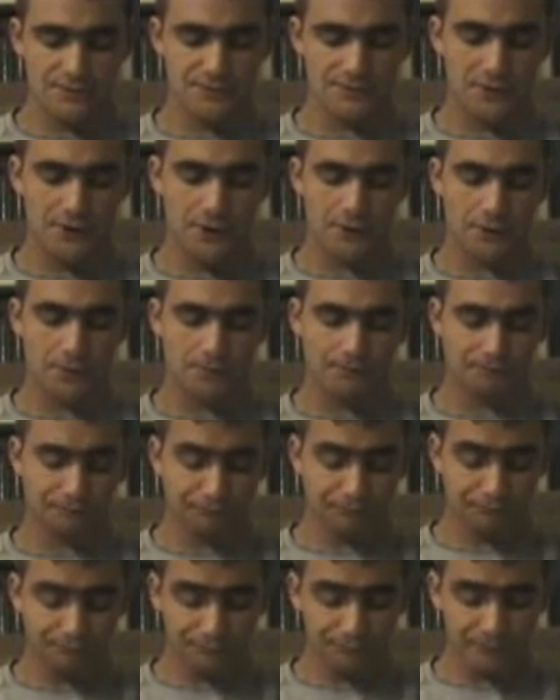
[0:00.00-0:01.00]

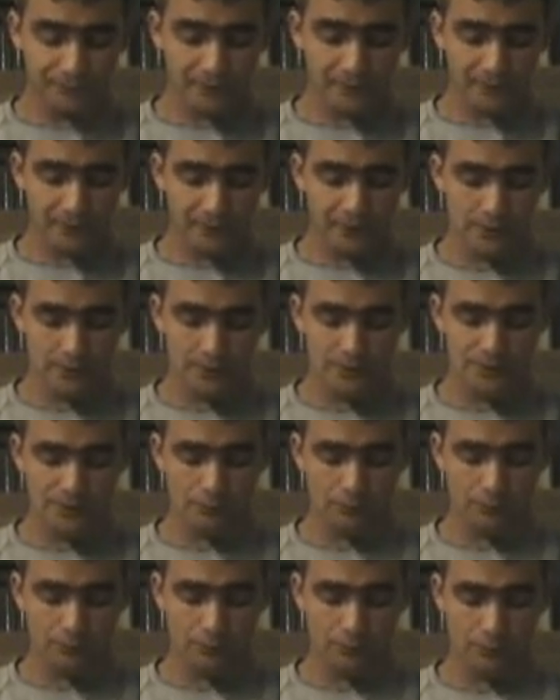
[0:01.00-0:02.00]
So here's
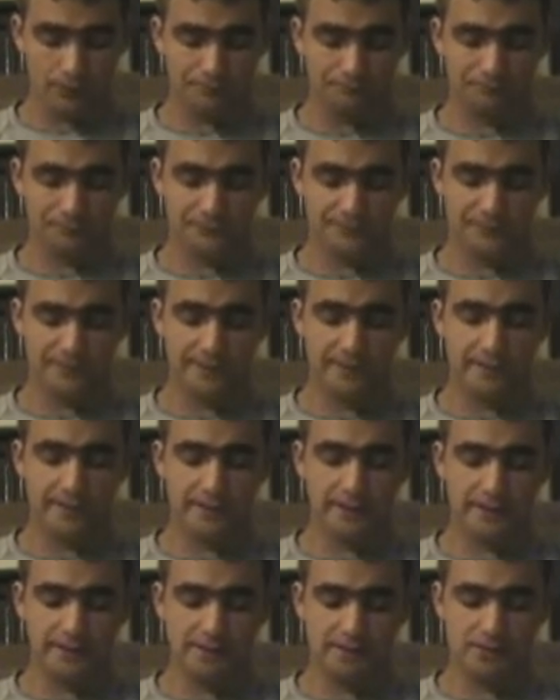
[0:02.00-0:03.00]
a rule. The
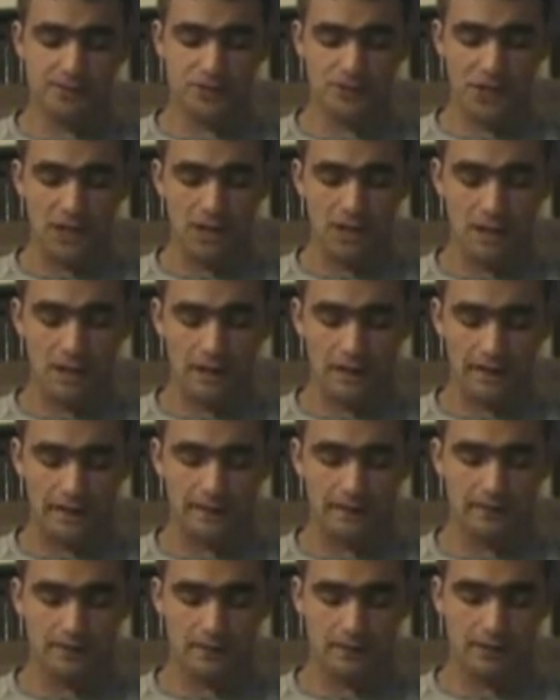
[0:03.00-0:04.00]
written English
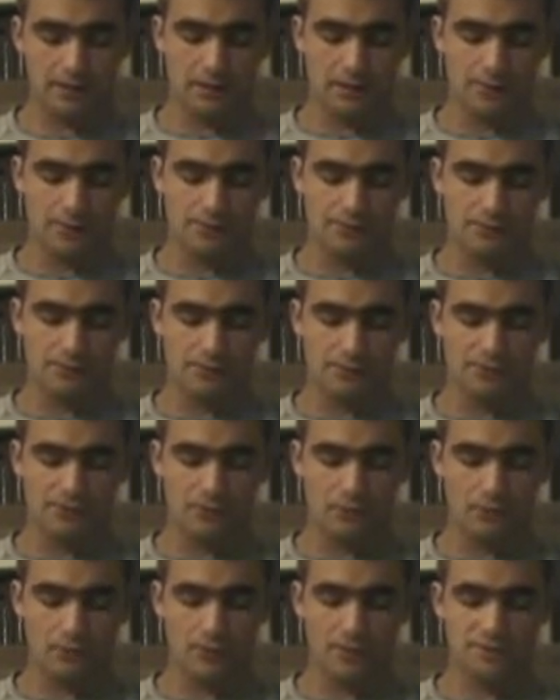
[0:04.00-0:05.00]
I is
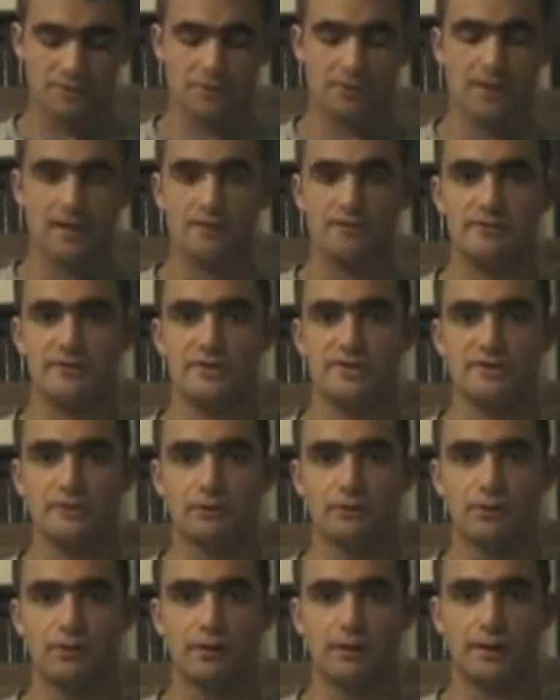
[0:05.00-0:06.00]
almost always pronounced as
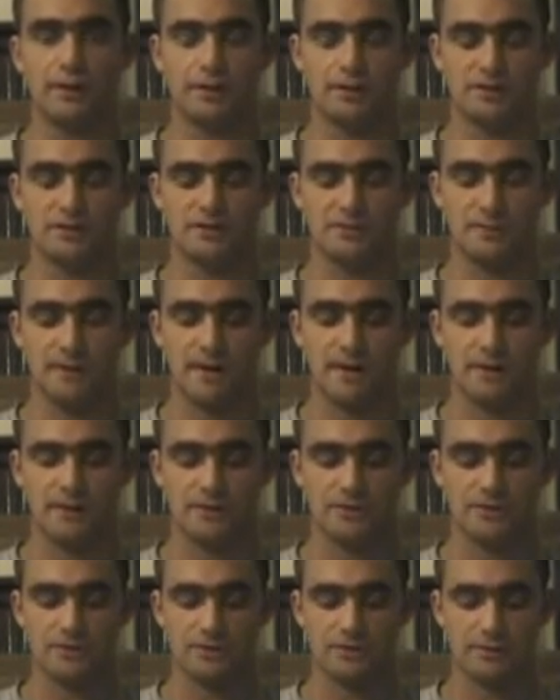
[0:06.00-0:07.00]
a long E in
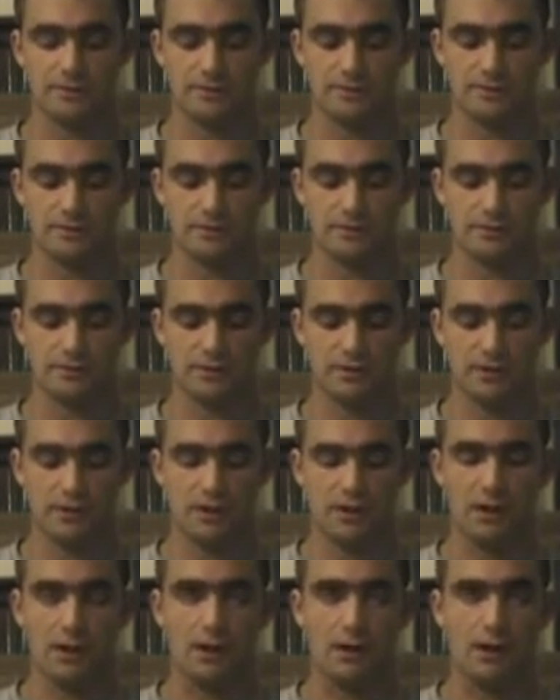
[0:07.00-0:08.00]
Spanish and Yiddish.
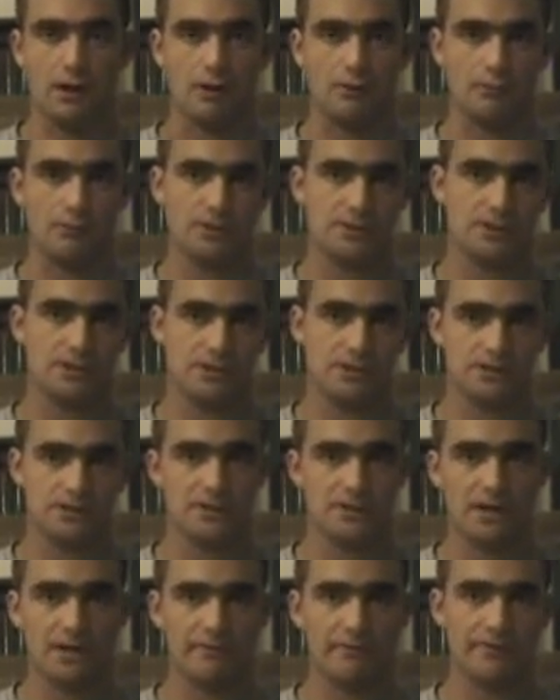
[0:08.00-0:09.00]
In
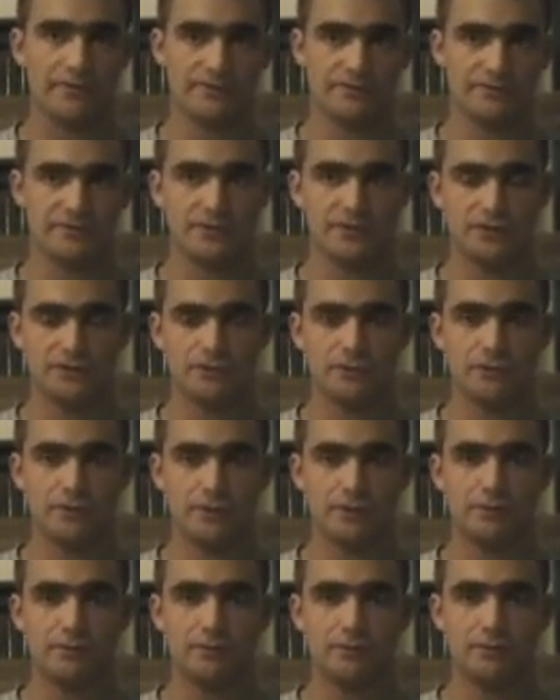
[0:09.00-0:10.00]
Yiddish, obviously, it's
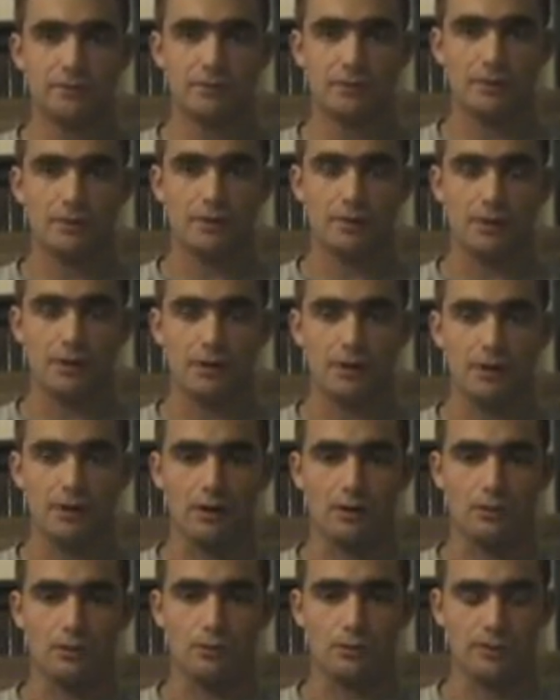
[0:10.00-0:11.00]
written
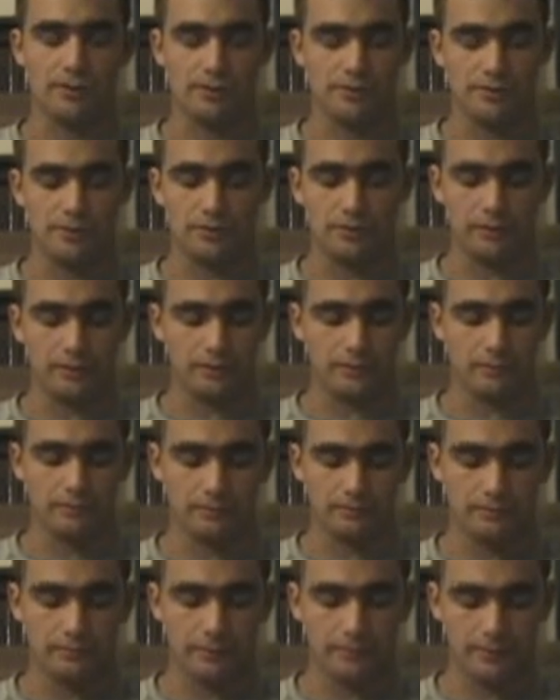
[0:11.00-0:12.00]
with a yud.
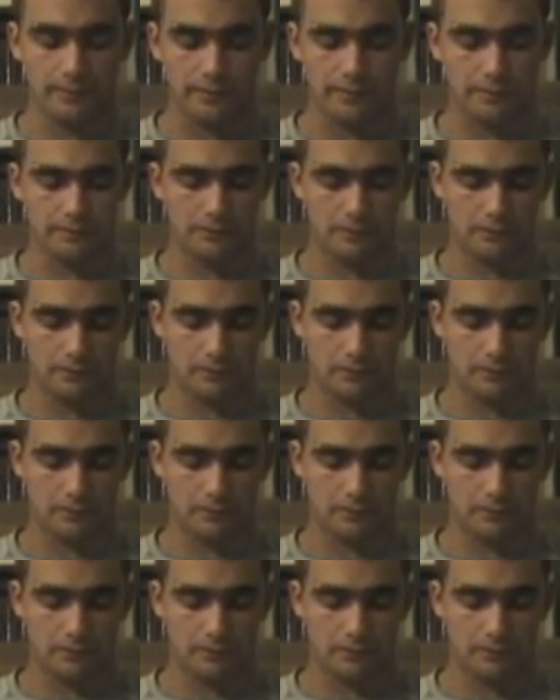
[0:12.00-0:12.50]
But